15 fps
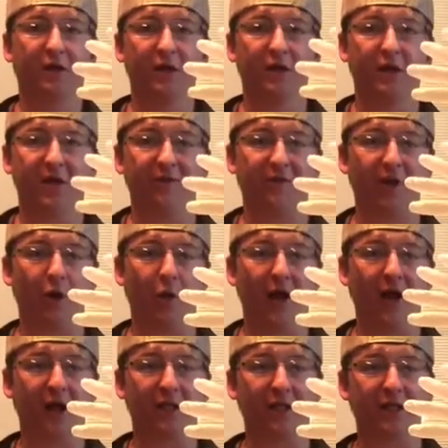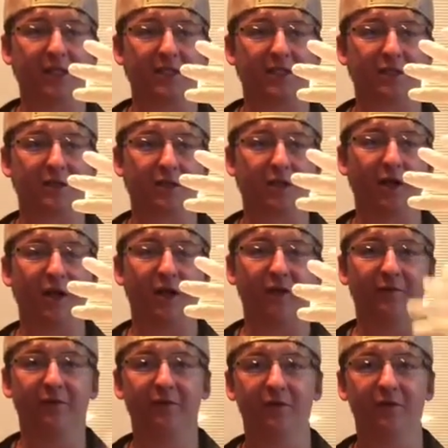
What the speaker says: If no air leaks the glove,